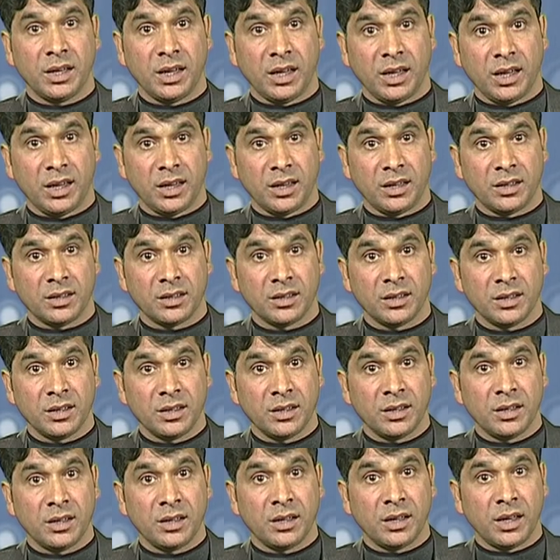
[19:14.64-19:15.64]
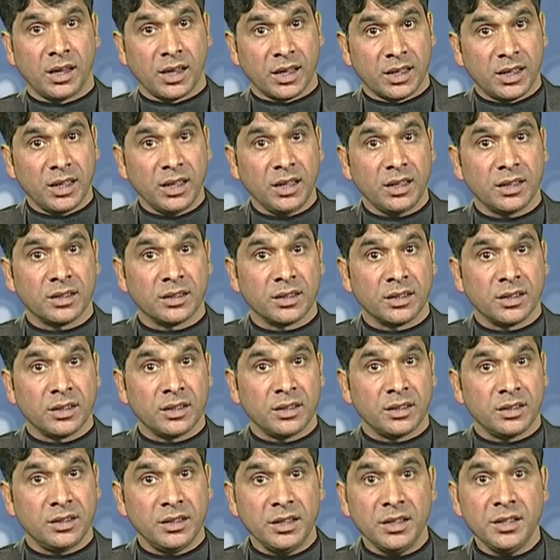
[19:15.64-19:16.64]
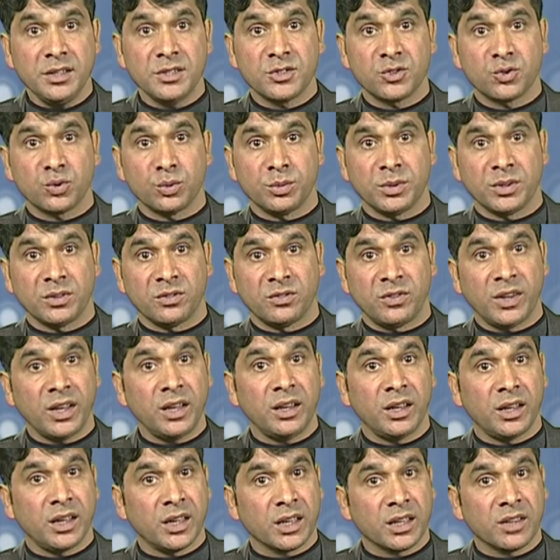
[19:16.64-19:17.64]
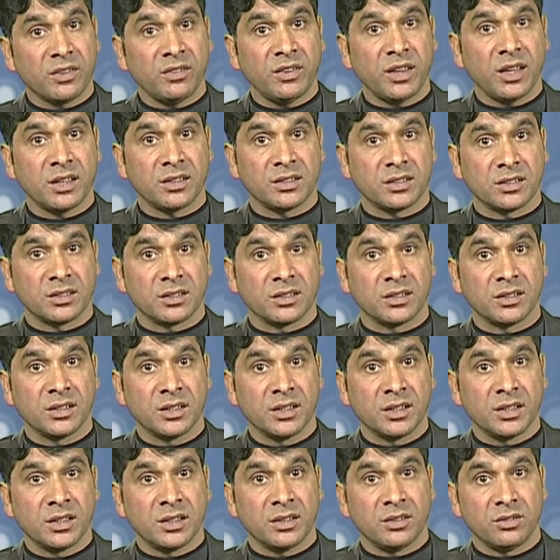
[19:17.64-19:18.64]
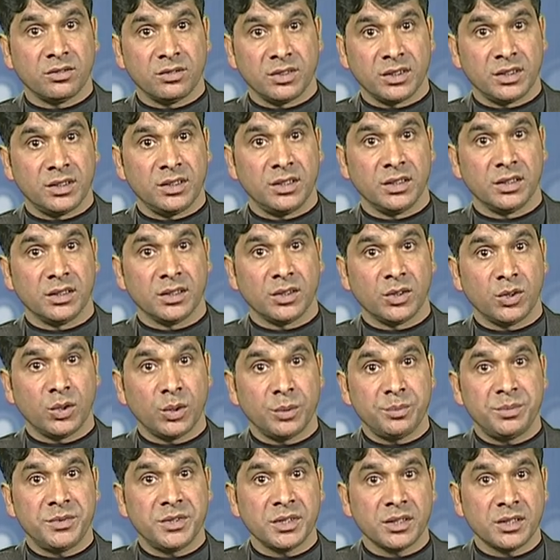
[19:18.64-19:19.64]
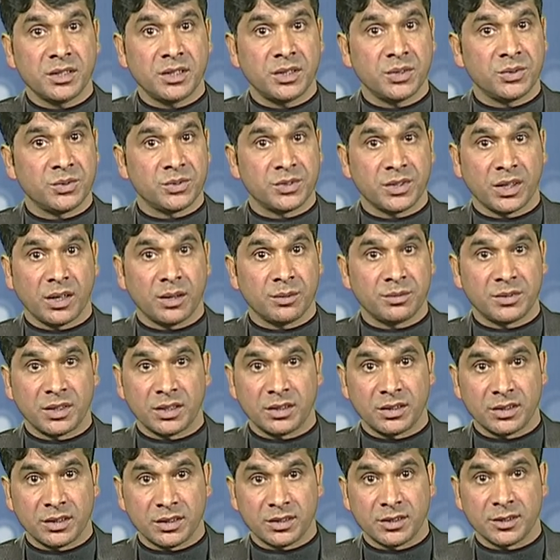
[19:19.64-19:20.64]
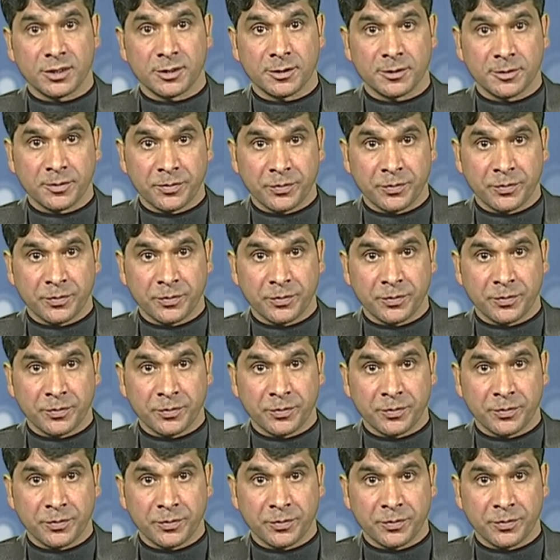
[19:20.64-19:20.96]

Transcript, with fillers: and again needs to be well acquainted with the objectives of the learning.